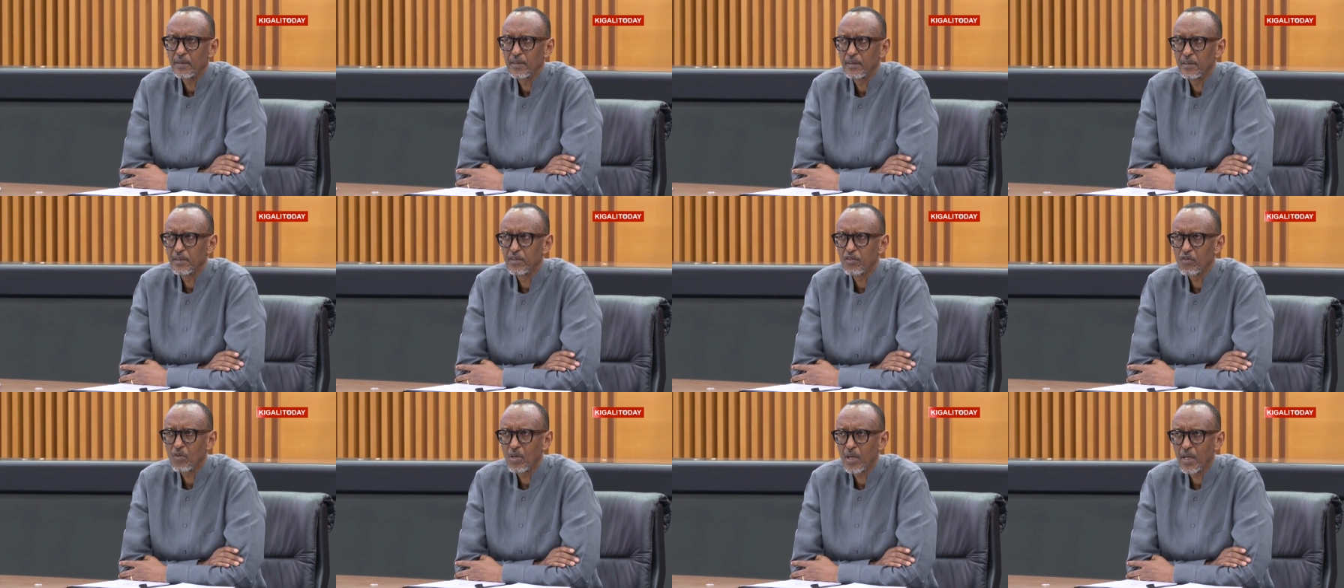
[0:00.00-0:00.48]

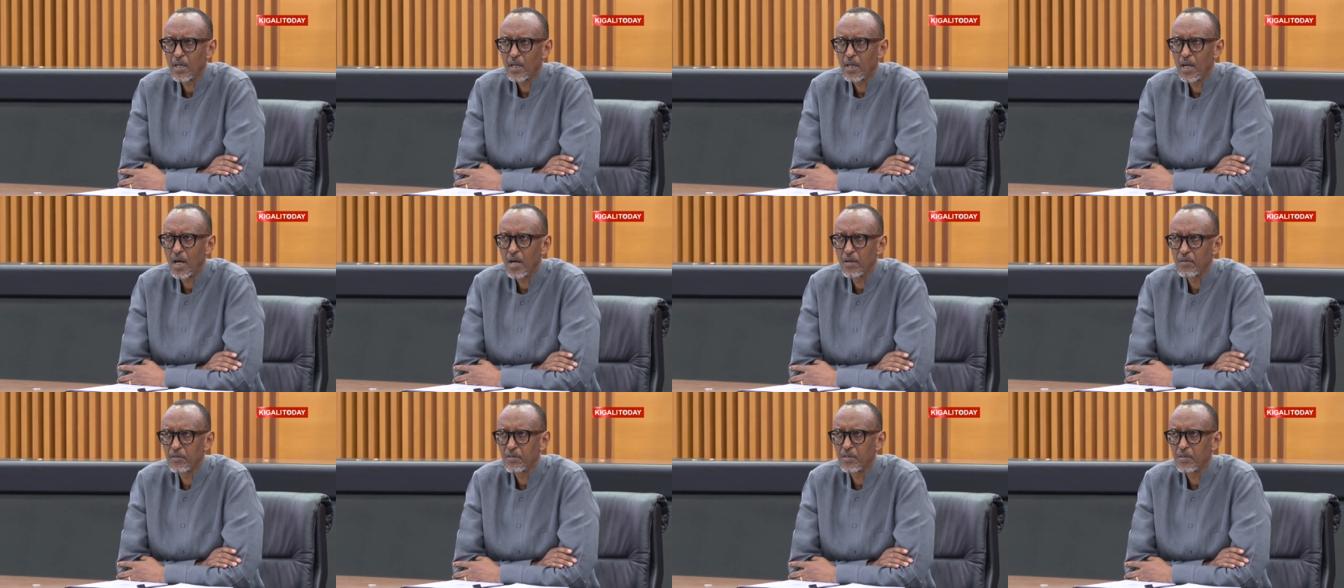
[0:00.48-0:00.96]
into
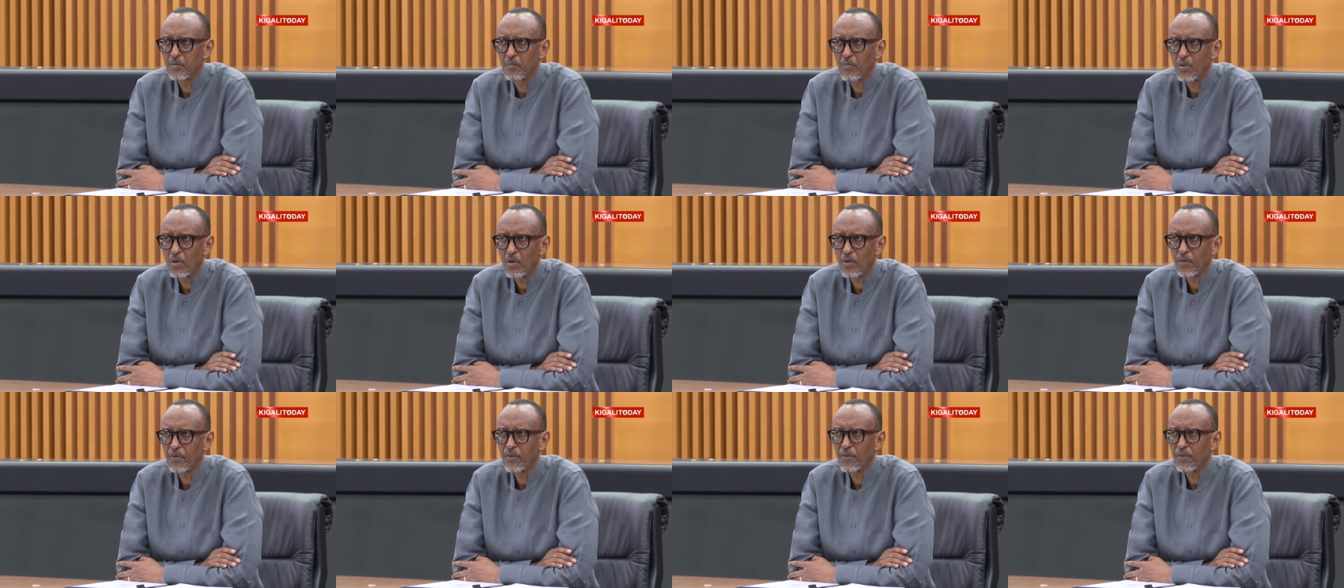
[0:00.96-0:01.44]
account
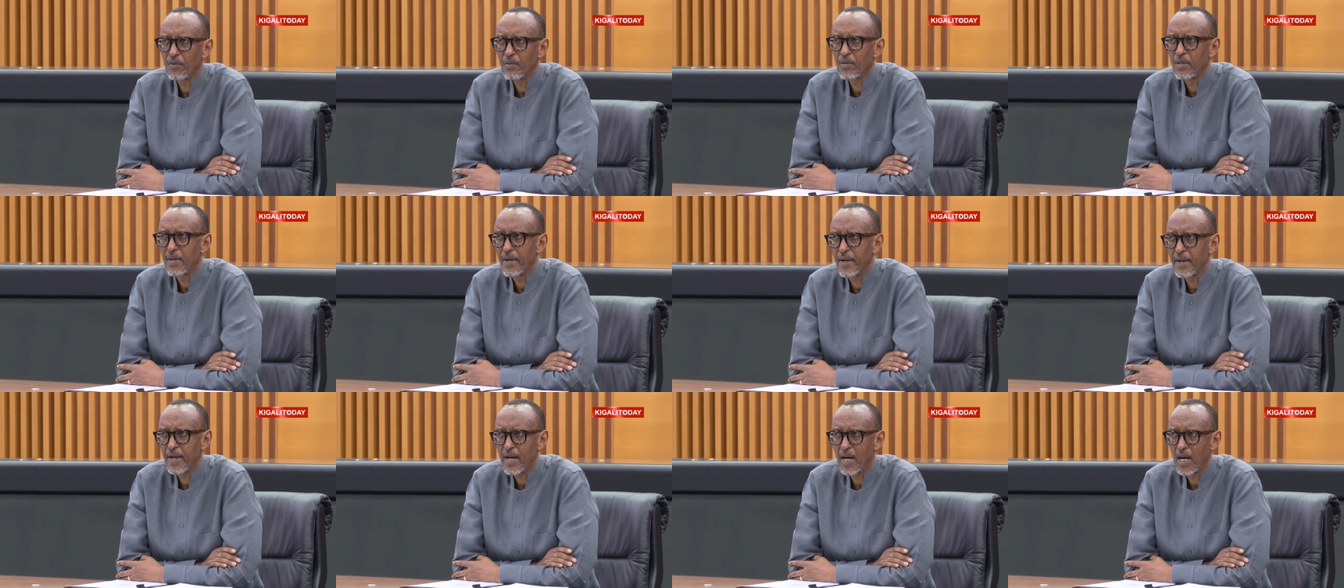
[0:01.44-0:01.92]
both
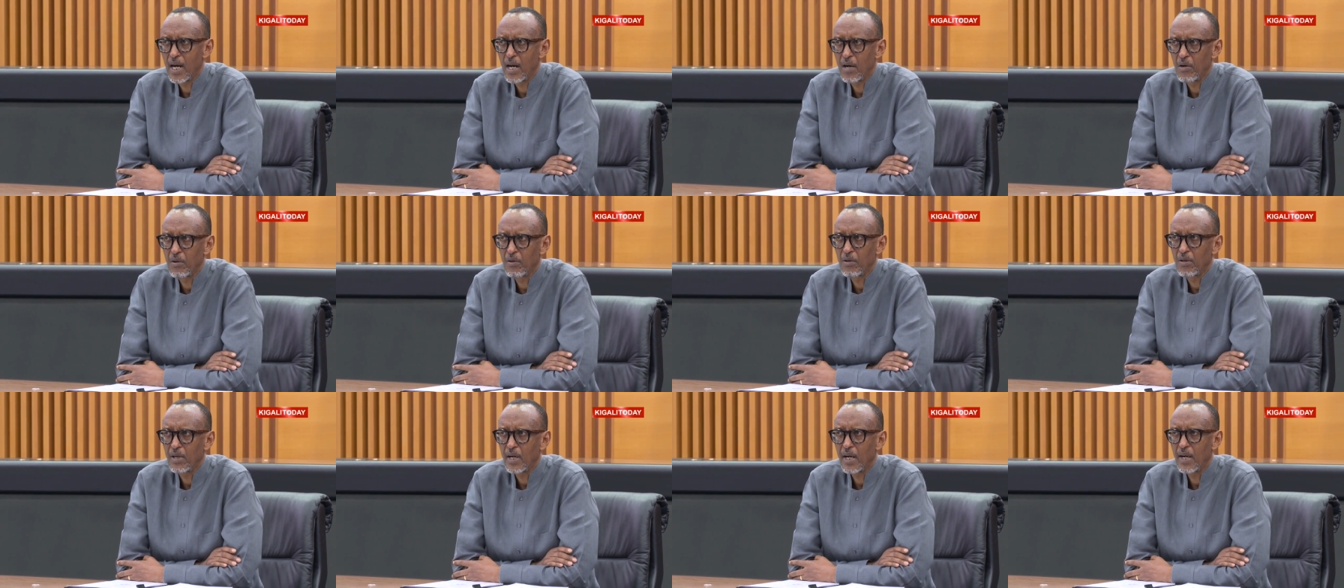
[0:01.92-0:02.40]

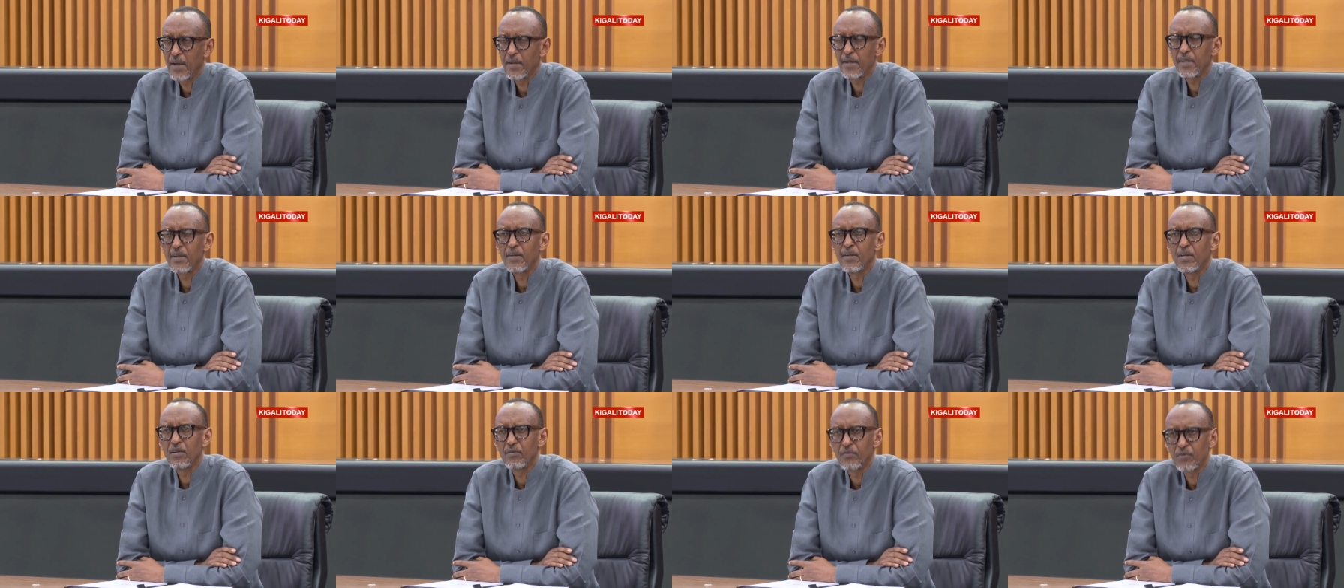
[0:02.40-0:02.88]
now and
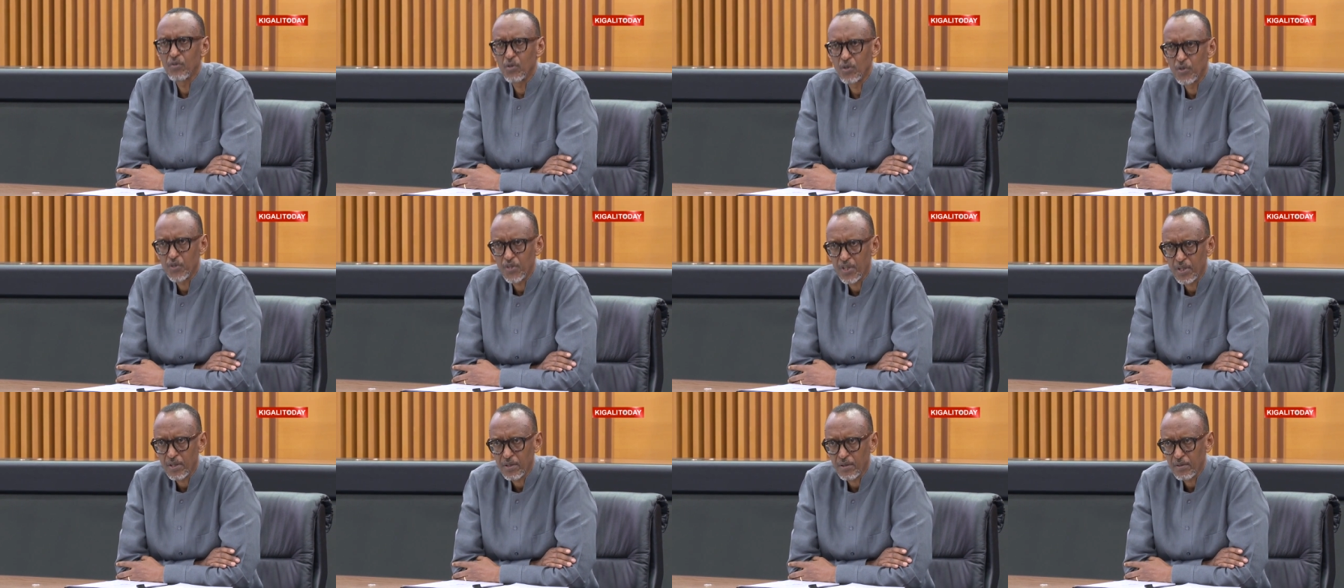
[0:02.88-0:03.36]
in the
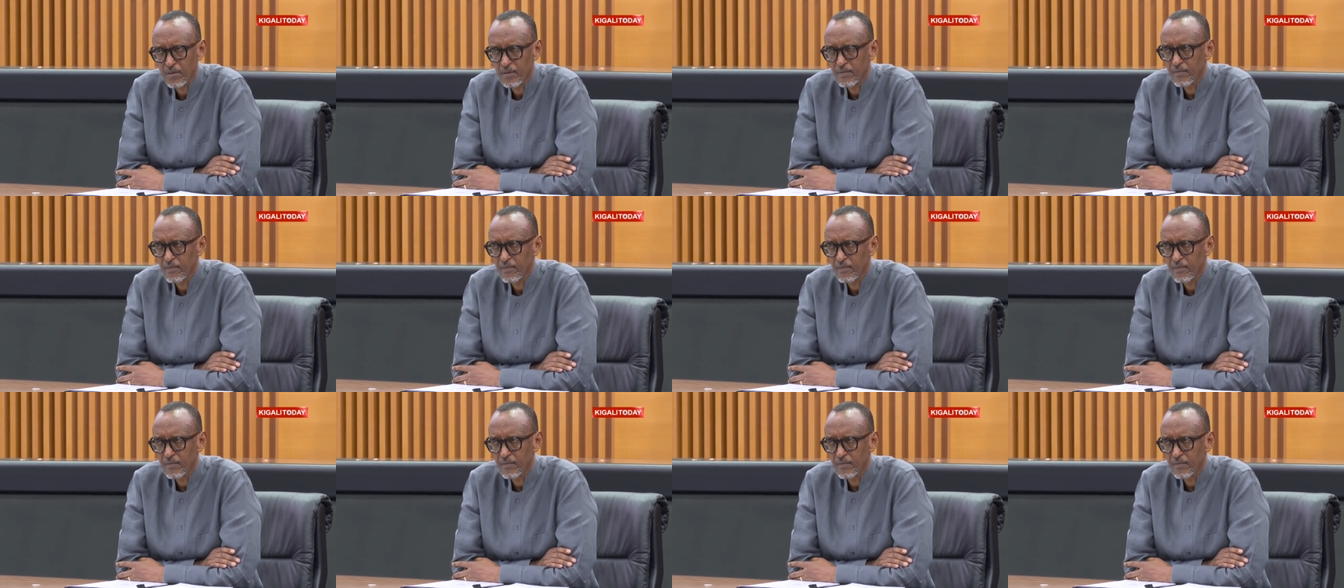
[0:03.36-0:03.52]
future.